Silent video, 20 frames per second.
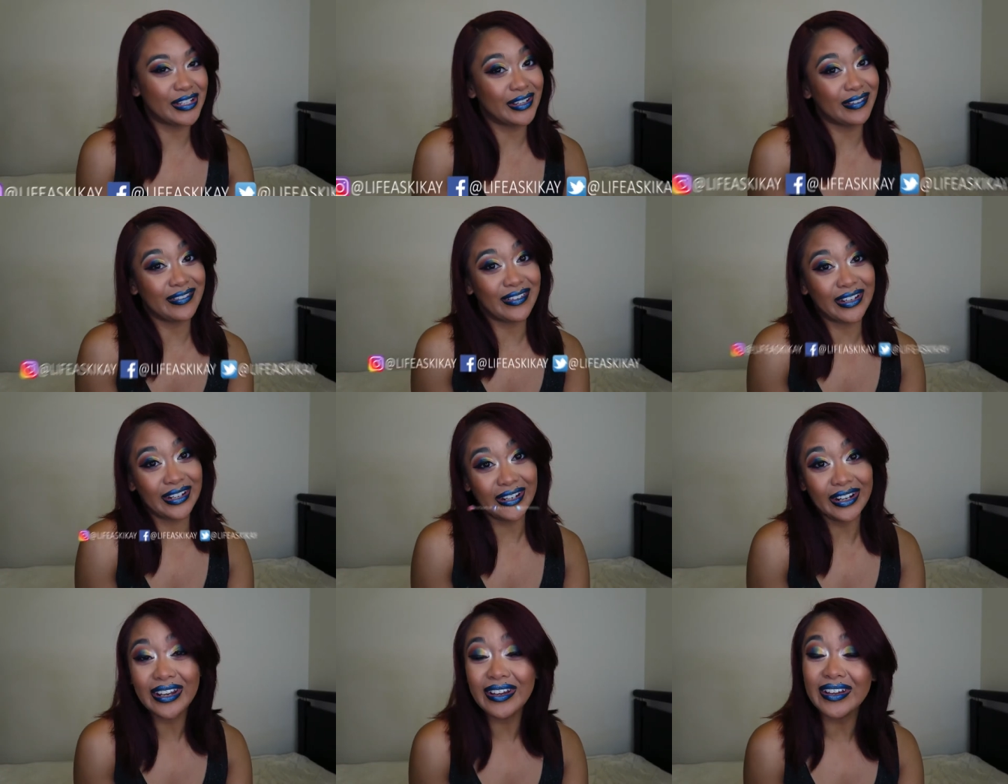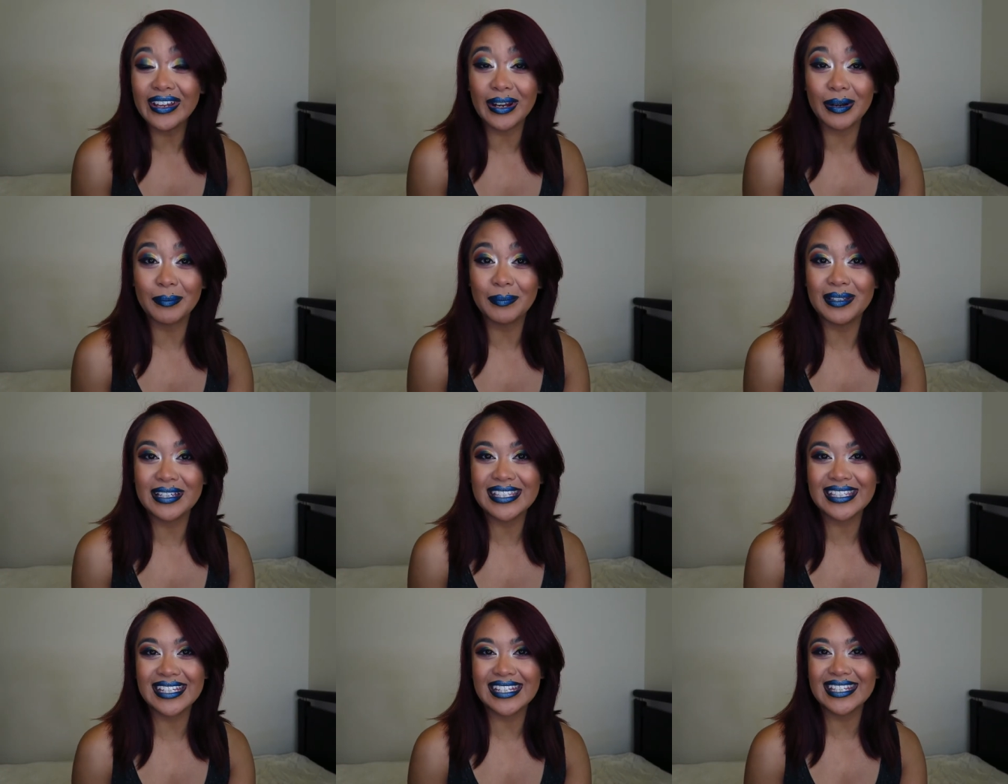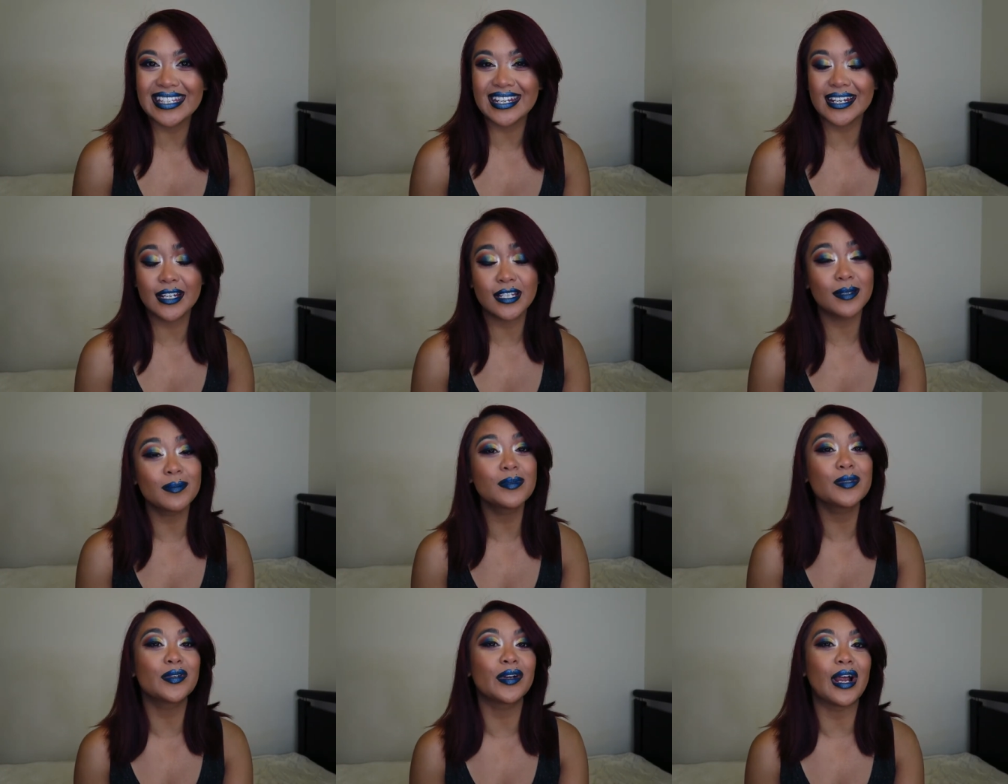So if you're new here, please consider
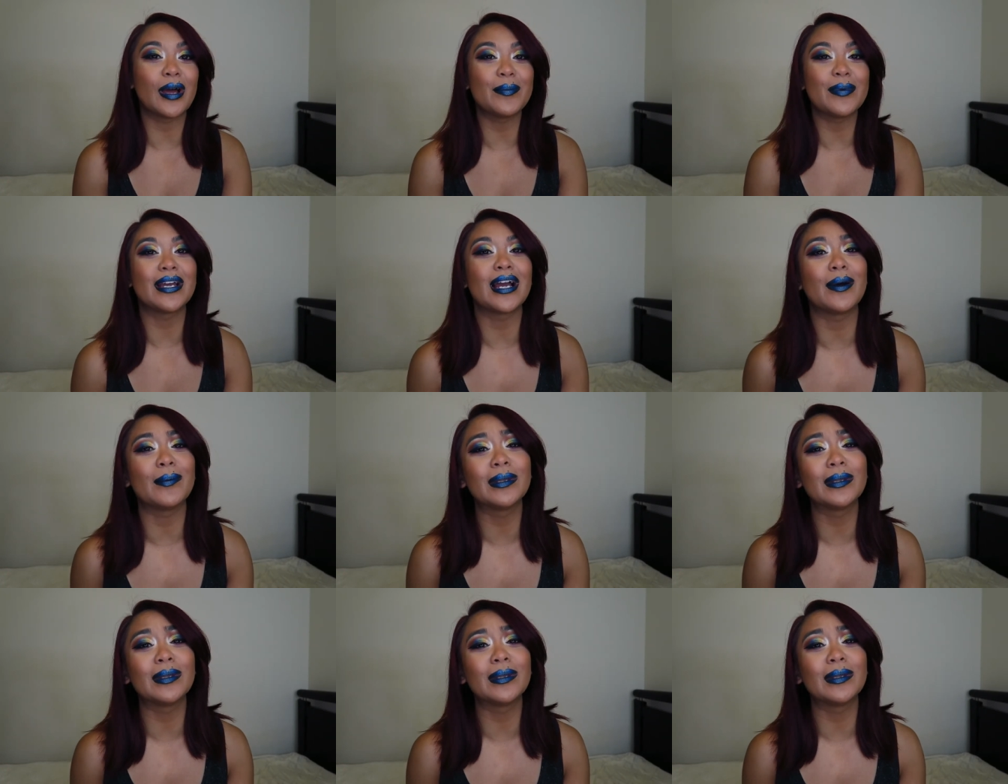subscribing.